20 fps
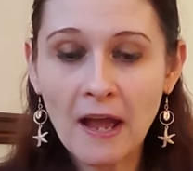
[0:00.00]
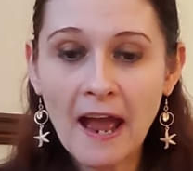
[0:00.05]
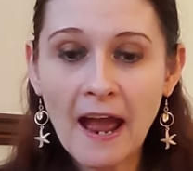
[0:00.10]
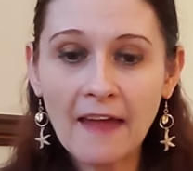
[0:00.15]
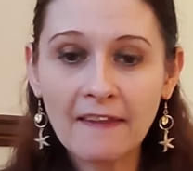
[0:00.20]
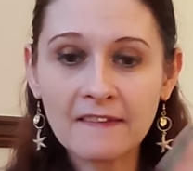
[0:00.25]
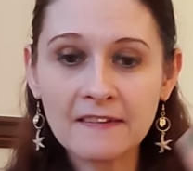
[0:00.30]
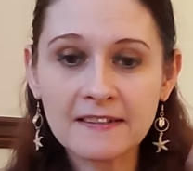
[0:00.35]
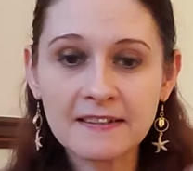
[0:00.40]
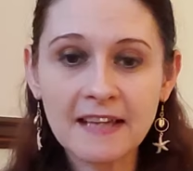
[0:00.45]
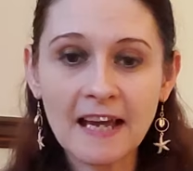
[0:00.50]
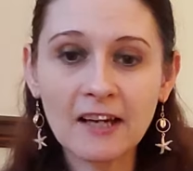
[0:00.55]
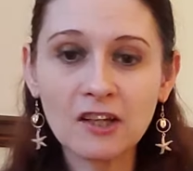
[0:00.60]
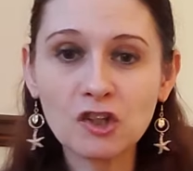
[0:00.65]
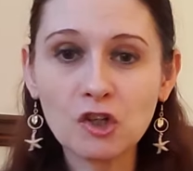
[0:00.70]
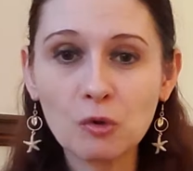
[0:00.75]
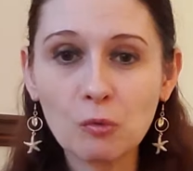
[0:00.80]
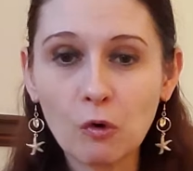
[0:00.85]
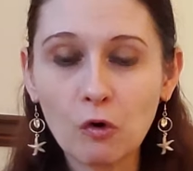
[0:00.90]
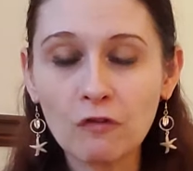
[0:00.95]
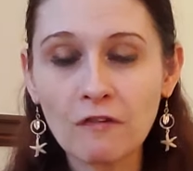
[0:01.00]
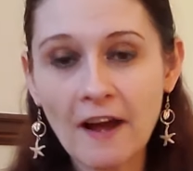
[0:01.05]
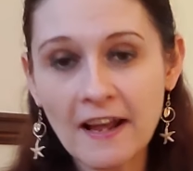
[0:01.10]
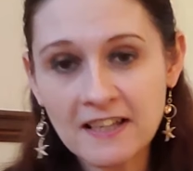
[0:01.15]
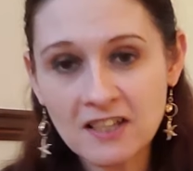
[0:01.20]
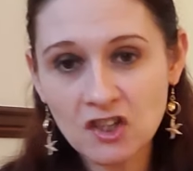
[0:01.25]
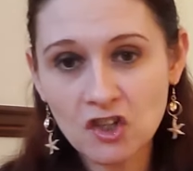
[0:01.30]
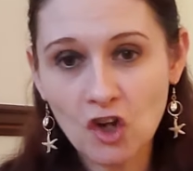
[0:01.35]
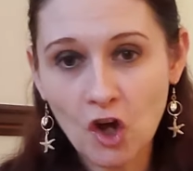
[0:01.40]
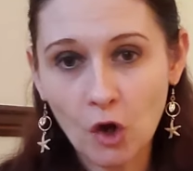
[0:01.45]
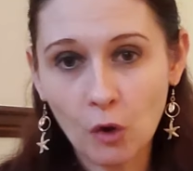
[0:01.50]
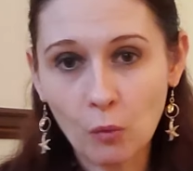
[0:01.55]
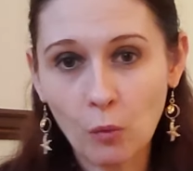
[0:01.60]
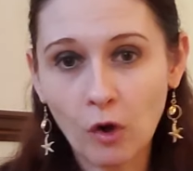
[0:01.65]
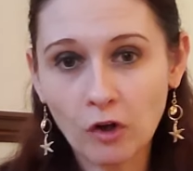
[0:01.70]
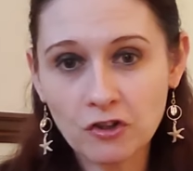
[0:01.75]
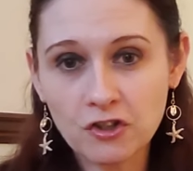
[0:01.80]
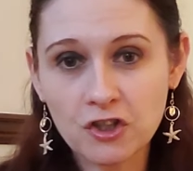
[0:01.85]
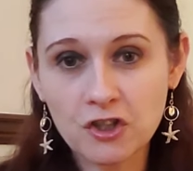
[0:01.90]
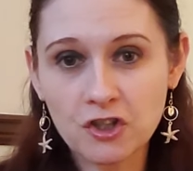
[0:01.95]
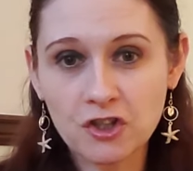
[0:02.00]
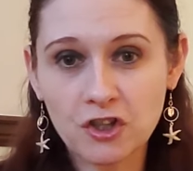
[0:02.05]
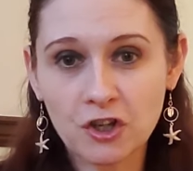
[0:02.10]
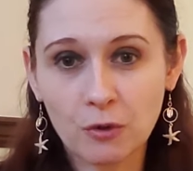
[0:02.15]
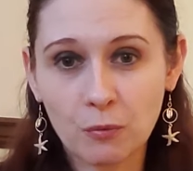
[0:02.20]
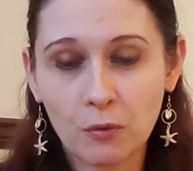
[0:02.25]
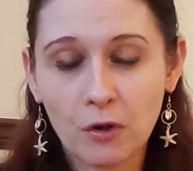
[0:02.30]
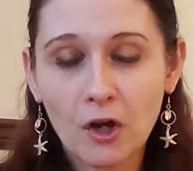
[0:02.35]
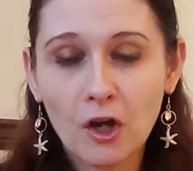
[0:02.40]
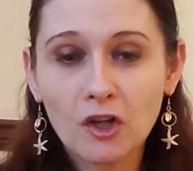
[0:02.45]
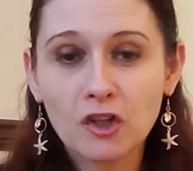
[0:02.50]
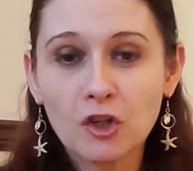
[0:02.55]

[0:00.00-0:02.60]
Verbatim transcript: And they're saying you already know what to do.